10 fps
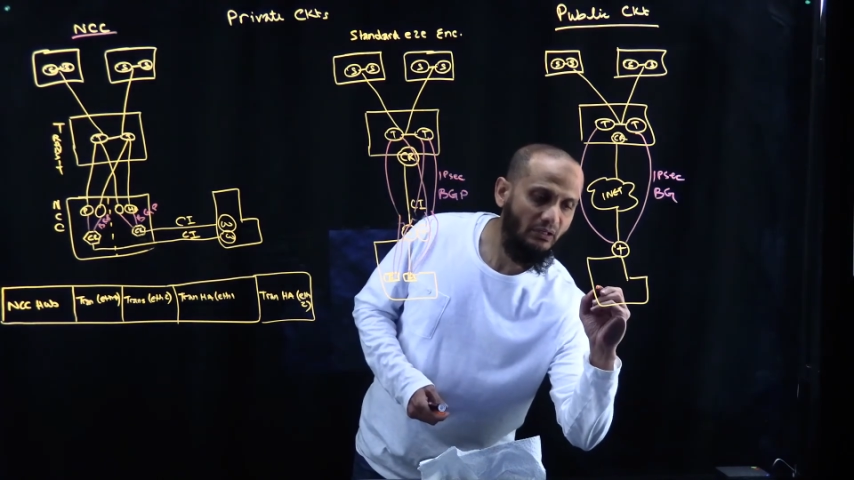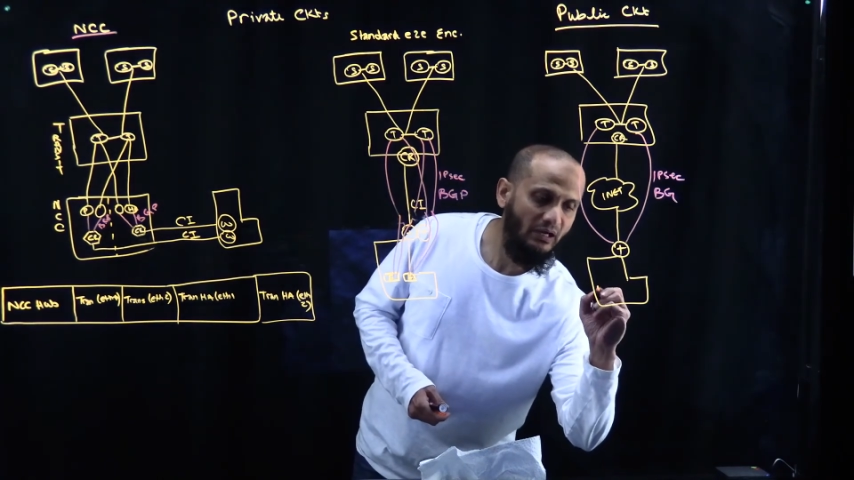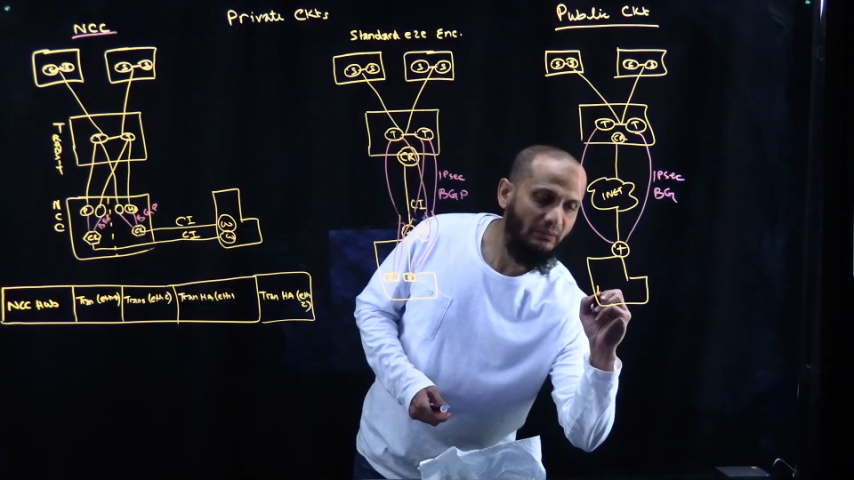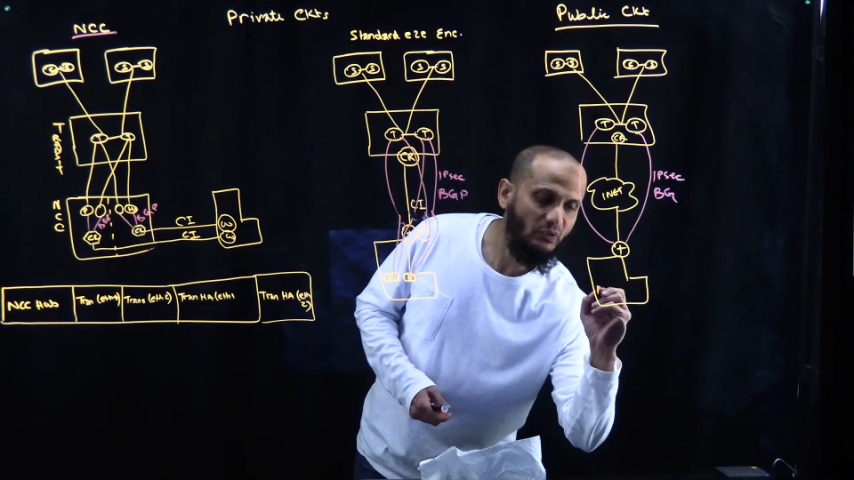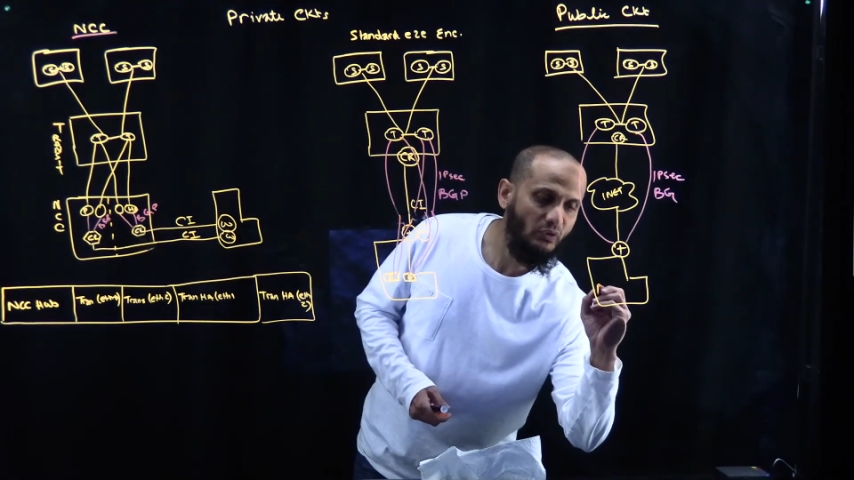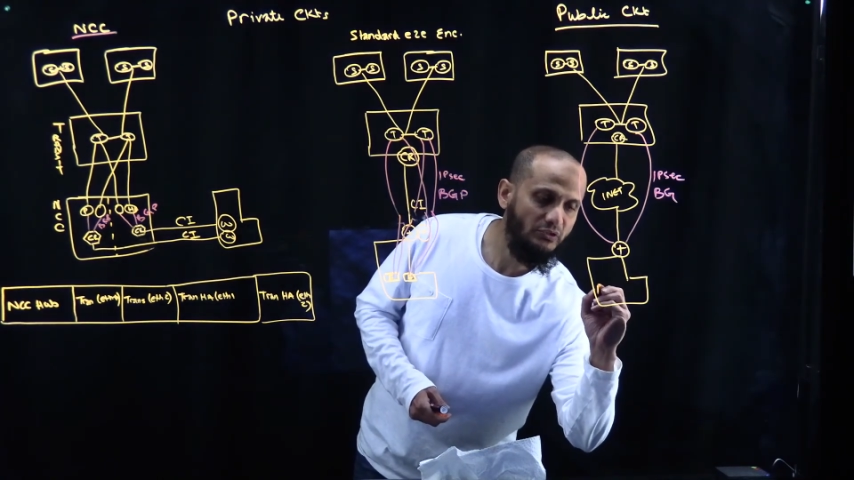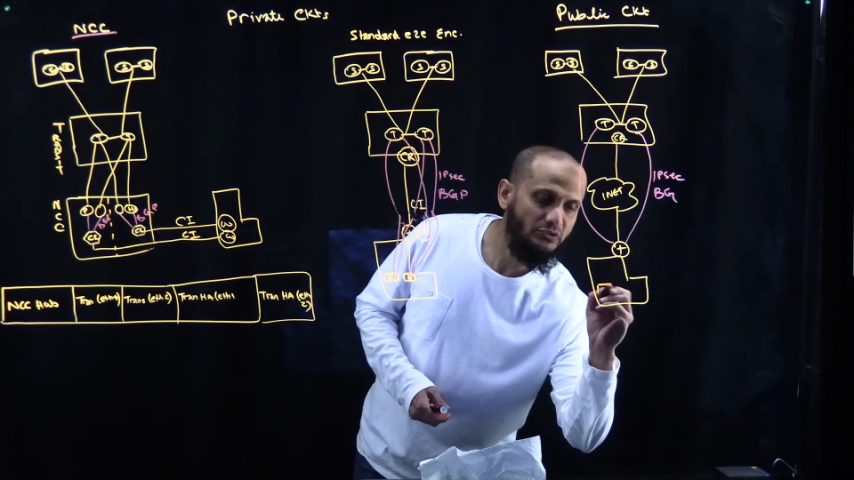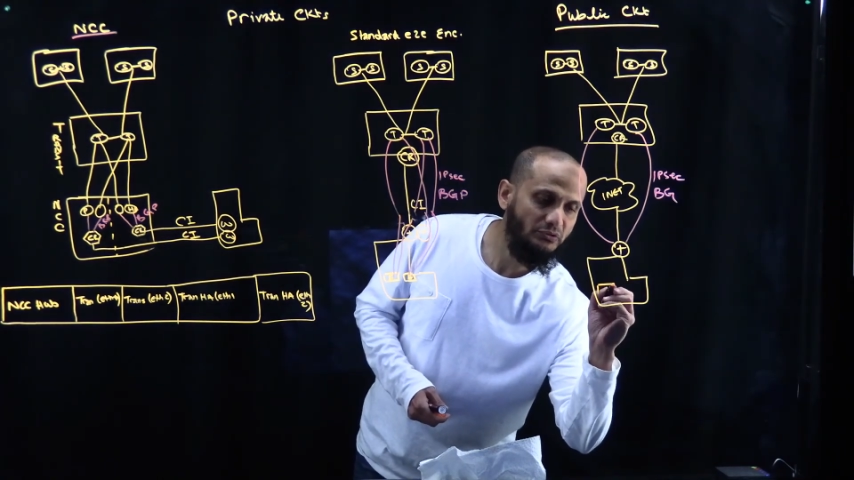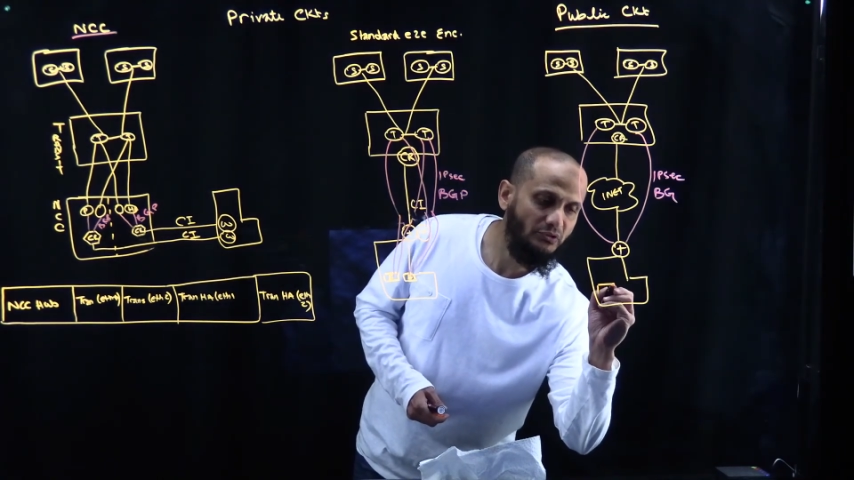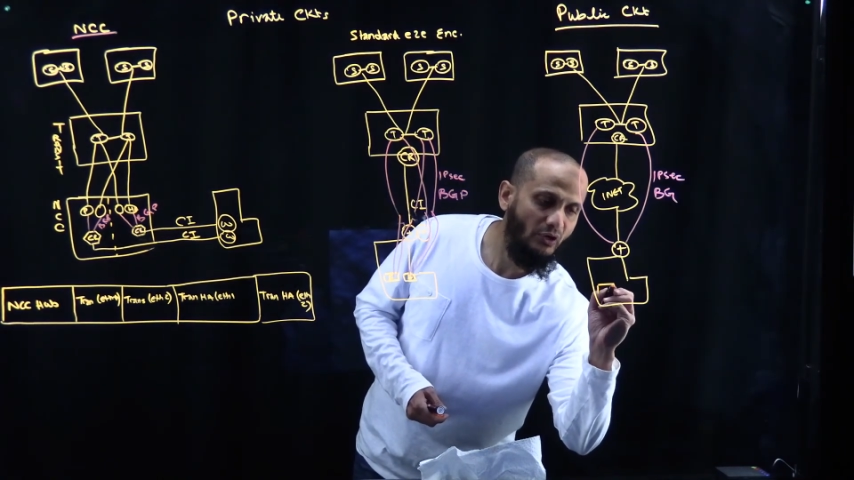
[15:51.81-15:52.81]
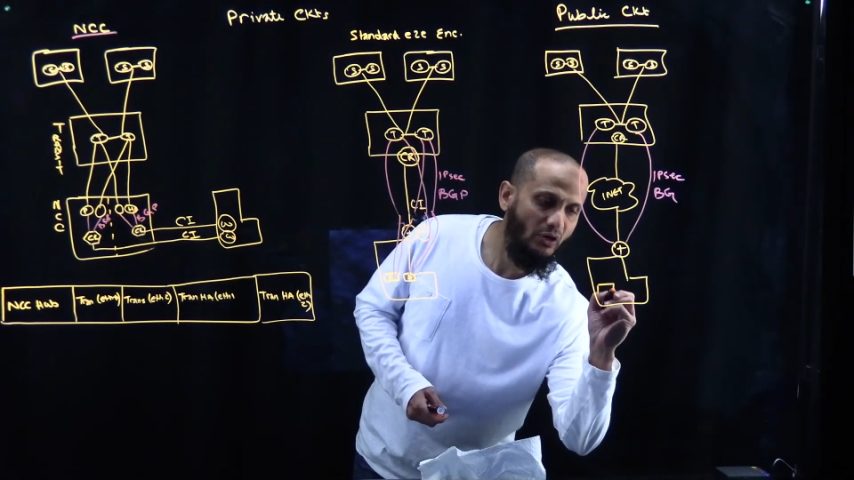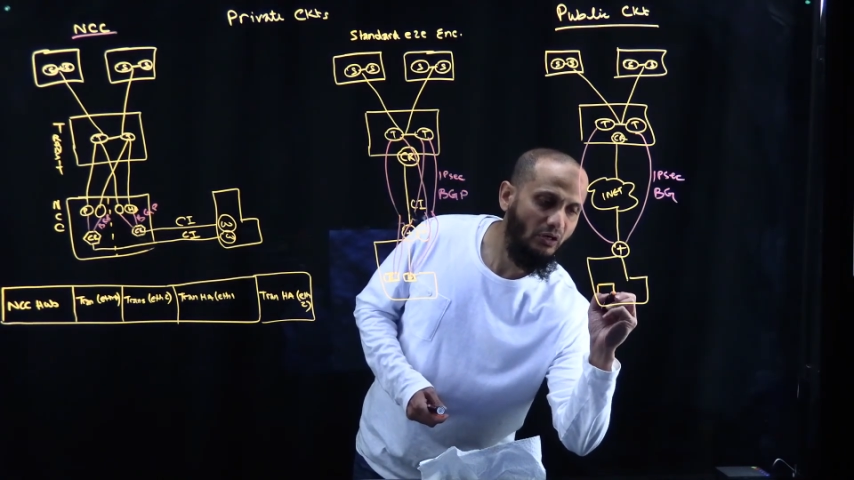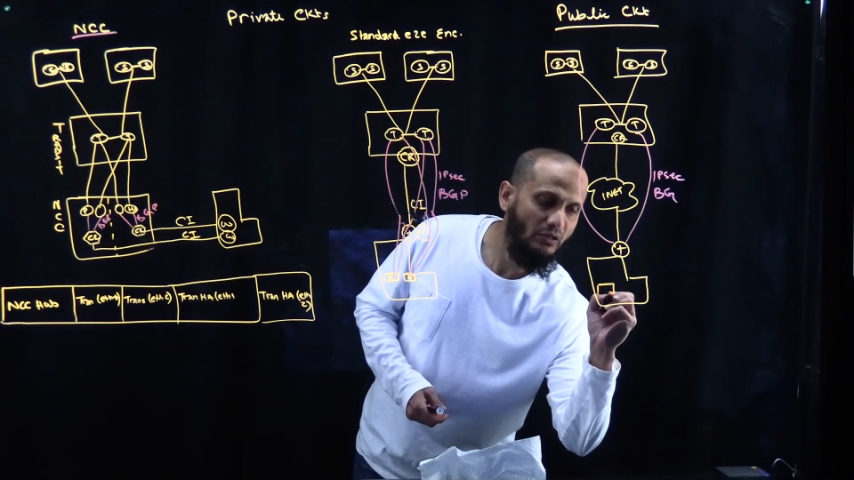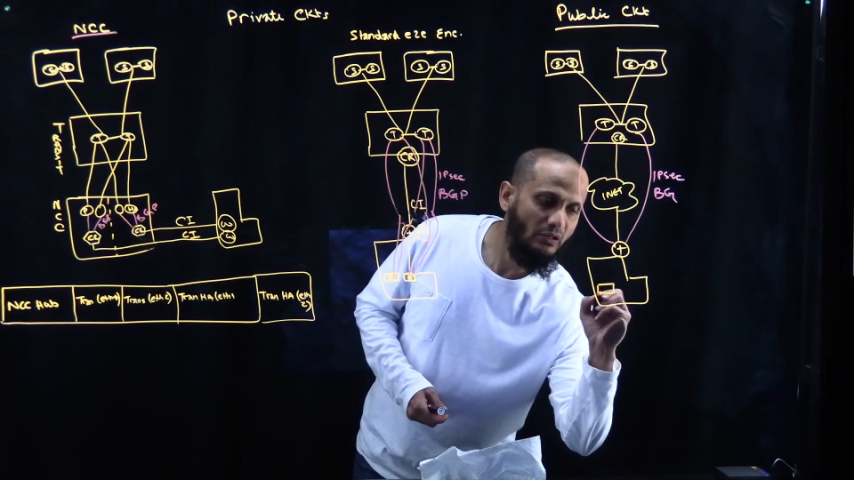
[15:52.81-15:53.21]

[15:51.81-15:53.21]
I'm going to draw